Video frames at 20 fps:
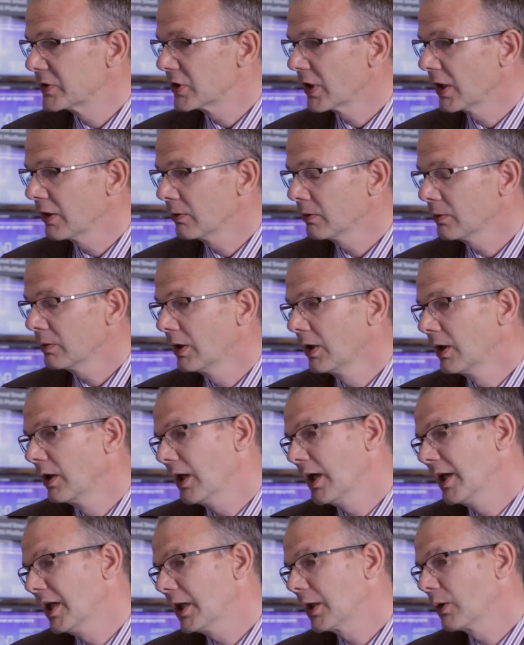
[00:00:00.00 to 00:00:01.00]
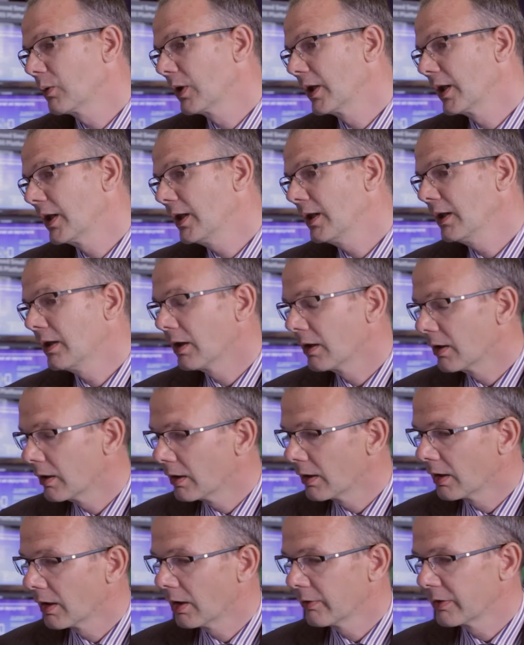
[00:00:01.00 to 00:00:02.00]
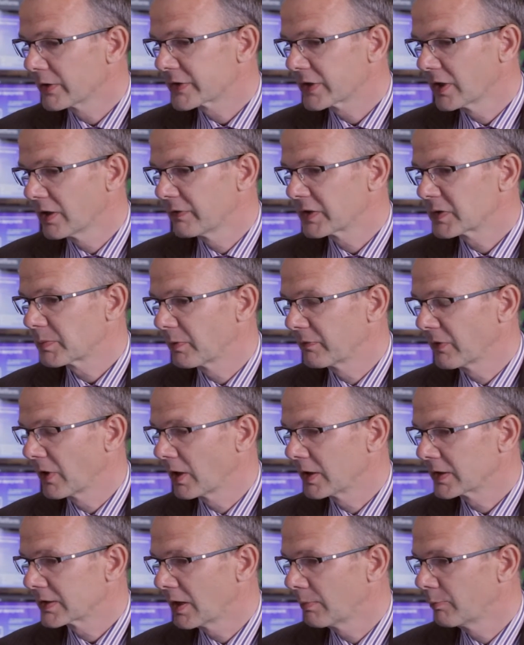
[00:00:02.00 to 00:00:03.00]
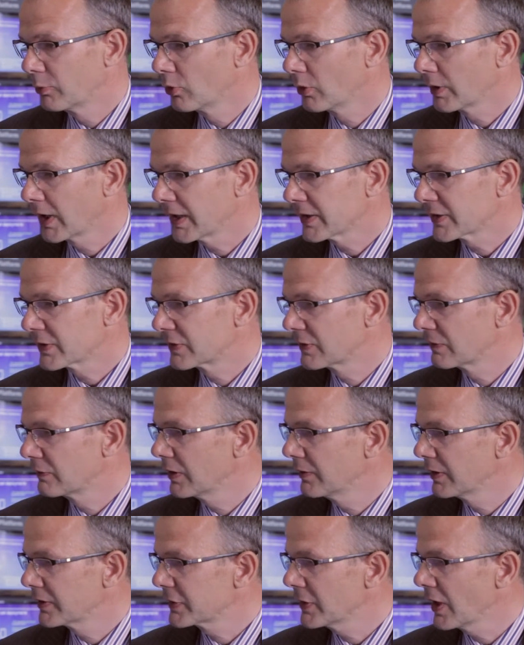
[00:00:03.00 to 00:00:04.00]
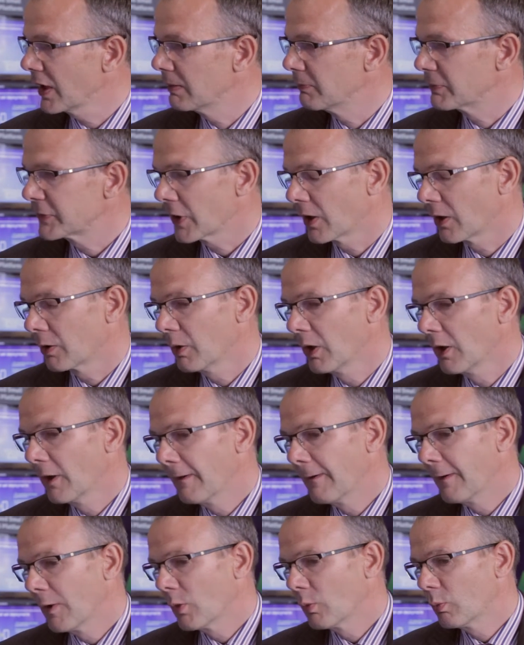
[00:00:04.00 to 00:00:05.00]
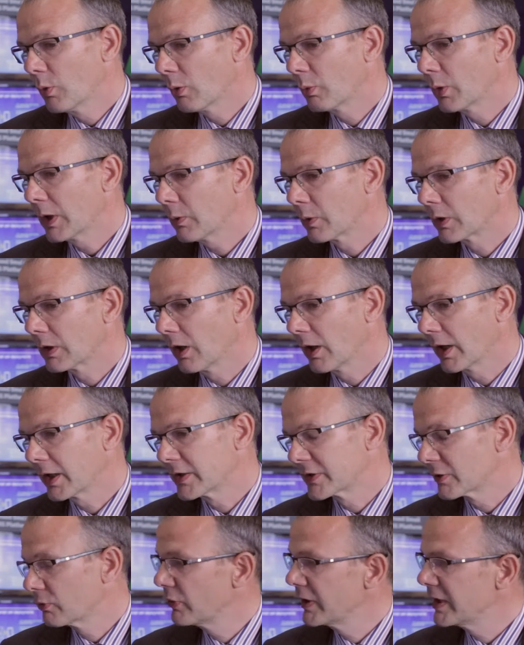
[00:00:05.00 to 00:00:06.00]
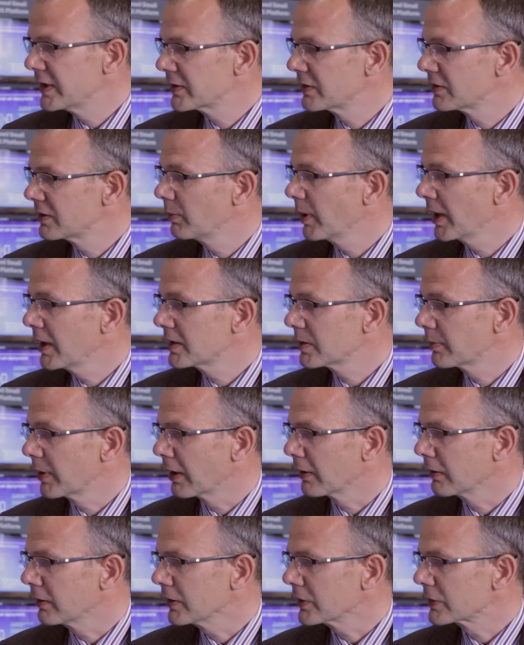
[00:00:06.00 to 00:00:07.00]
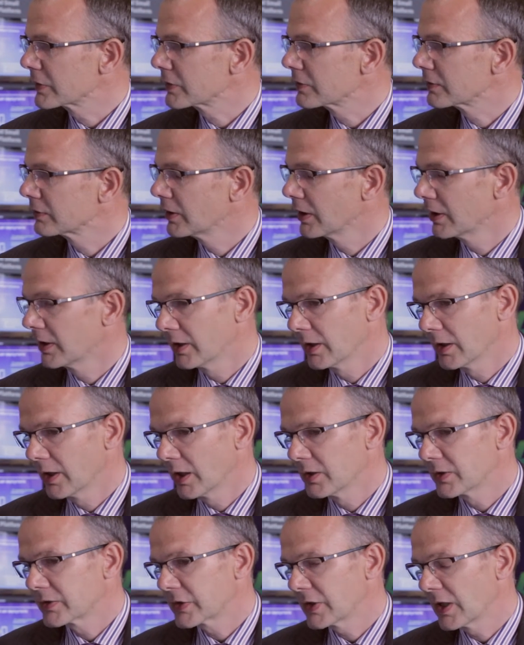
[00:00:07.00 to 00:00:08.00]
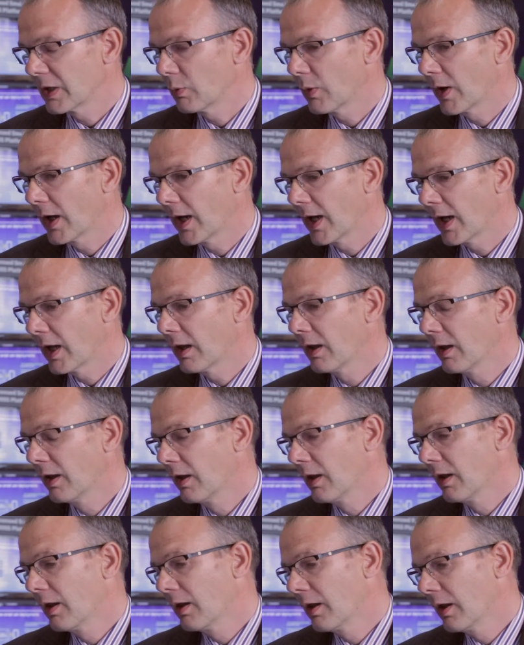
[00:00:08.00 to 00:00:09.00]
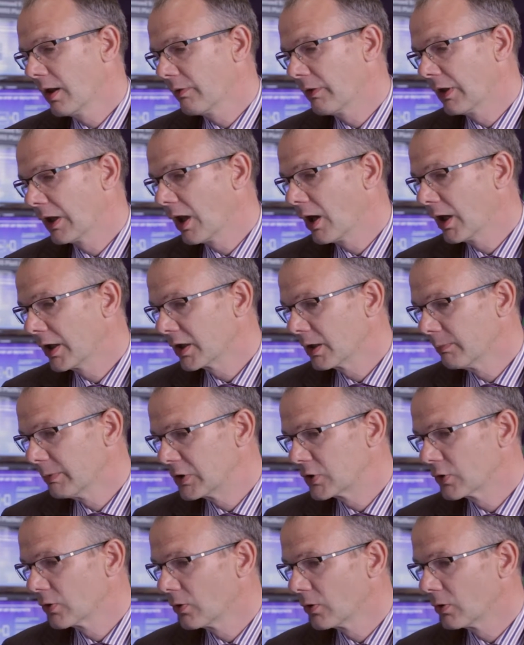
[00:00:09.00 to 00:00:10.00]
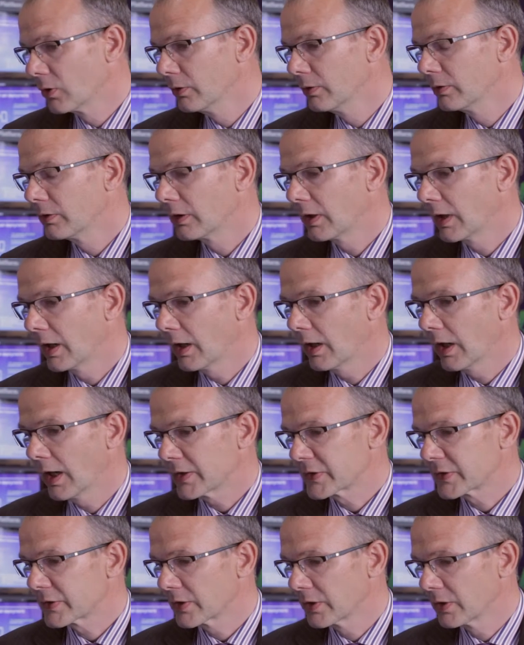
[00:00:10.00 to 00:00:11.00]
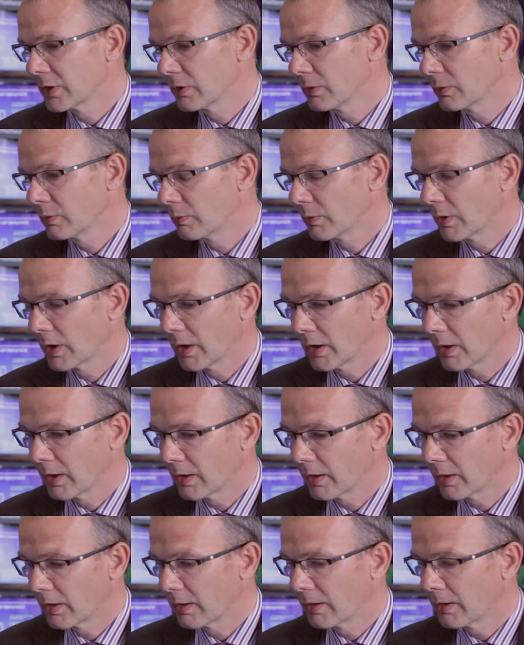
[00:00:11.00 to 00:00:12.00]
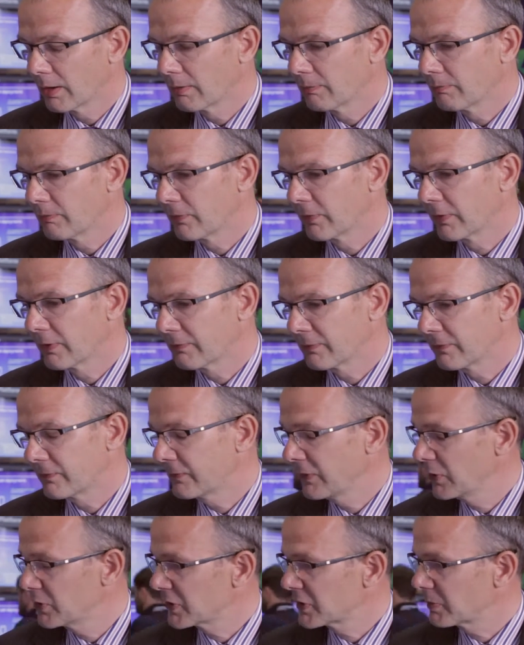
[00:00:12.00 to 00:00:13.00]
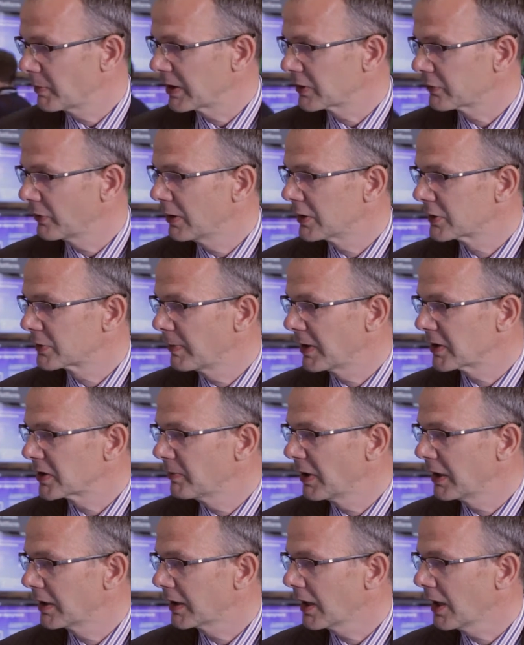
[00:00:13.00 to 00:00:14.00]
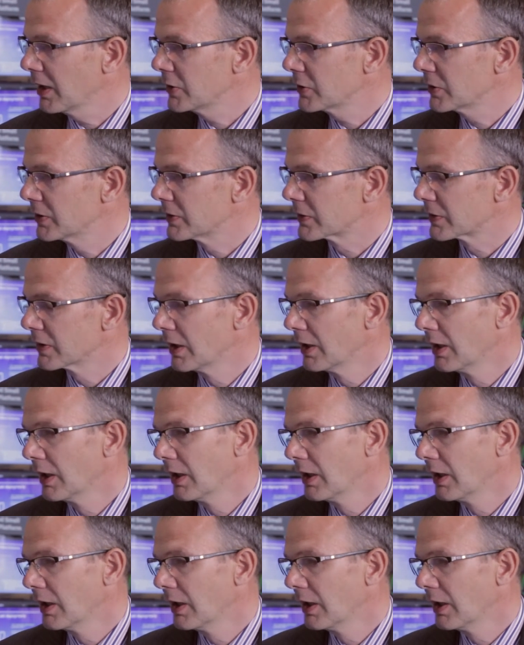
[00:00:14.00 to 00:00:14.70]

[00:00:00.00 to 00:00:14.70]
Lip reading: in general, and equally other service providers like broadcasters have done the same. So what we would like is a reasoned debate about this and see where the line can be drawn as to future spectrum allocations.